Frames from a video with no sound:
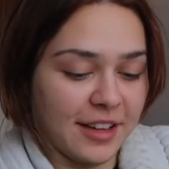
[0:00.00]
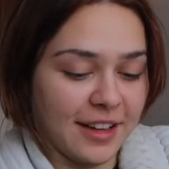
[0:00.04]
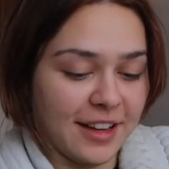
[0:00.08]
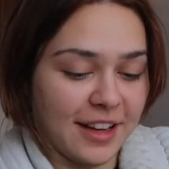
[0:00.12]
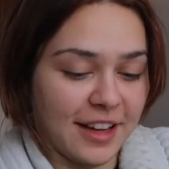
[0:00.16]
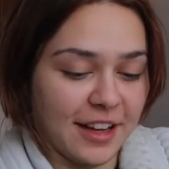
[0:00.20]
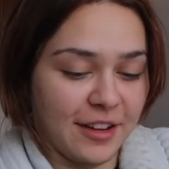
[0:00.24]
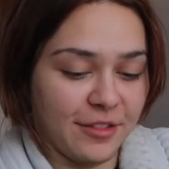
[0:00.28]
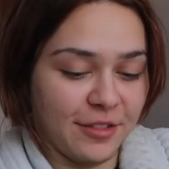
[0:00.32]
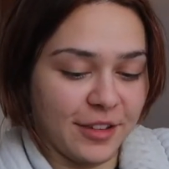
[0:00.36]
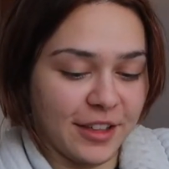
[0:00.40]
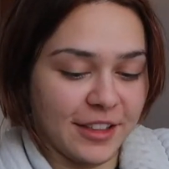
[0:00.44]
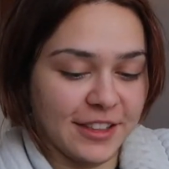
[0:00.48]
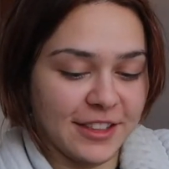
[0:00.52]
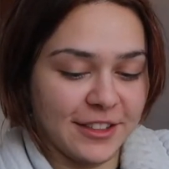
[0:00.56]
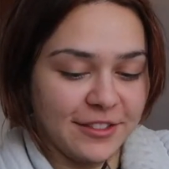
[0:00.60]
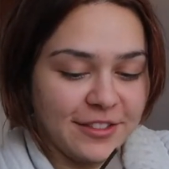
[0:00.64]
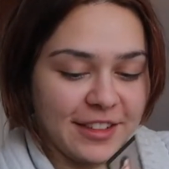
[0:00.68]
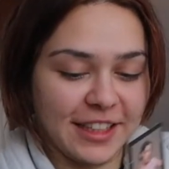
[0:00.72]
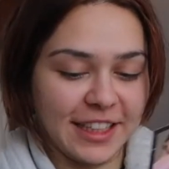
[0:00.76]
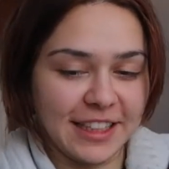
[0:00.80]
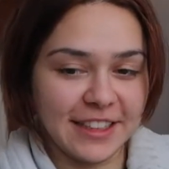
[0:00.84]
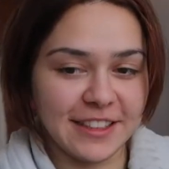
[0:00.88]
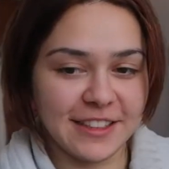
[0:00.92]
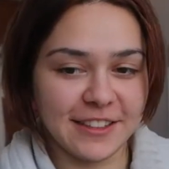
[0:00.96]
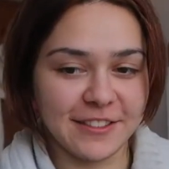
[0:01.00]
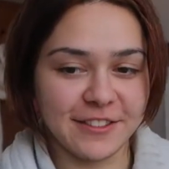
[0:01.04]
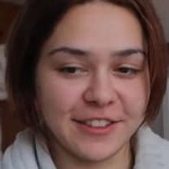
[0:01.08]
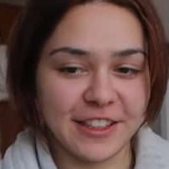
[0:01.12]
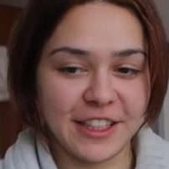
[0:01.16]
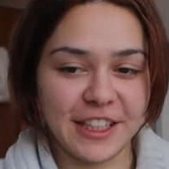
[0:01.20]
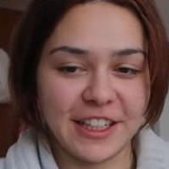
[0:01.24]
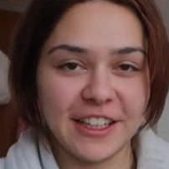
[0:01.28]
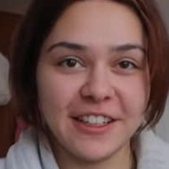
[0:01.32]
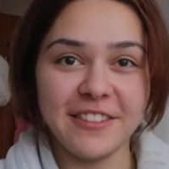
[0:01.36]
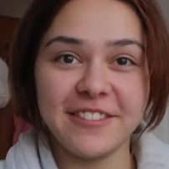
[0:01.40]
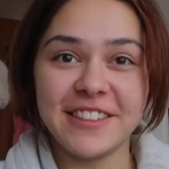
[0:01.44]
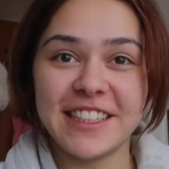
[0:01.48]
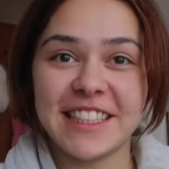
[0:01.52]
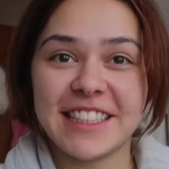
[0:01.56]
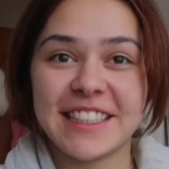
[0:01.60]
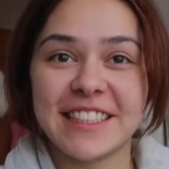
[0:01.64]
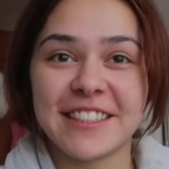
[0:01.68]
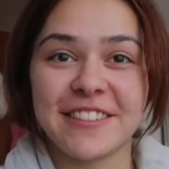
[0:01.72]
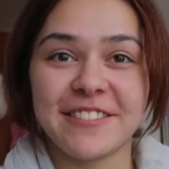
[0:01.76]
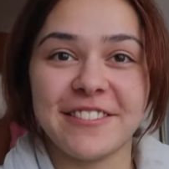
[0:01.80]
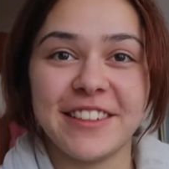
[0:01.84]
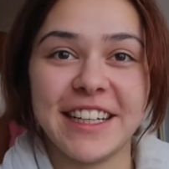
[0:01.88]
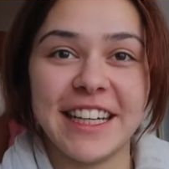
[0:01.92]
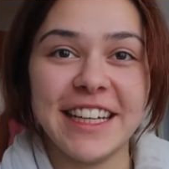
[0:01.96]
I have lots of things over here, which is
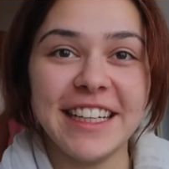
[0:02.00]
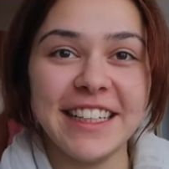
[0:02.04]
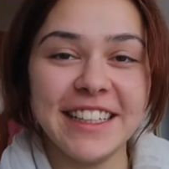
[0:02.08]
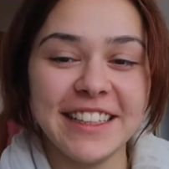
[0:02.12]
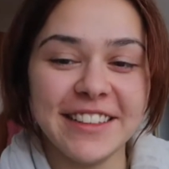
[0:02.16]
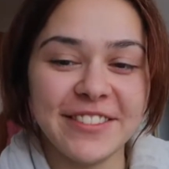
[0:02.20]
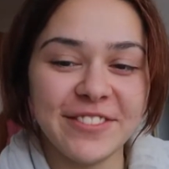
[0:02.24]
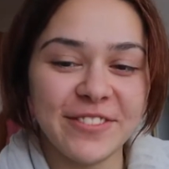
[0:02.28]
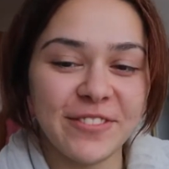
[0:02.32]
great.